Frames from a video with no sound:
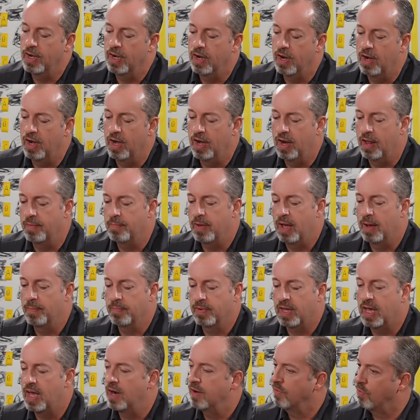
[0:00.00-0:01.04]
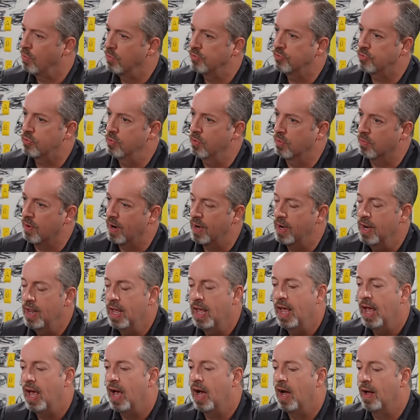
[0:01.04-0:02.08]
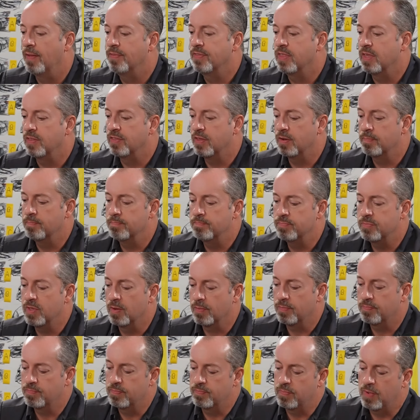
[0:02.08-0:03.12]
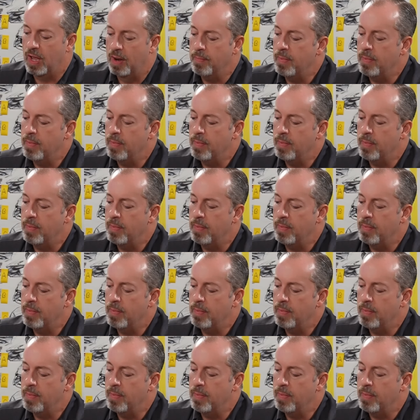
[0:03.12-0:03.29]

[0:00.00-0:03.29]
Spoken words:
And I'm kind of old school, right? I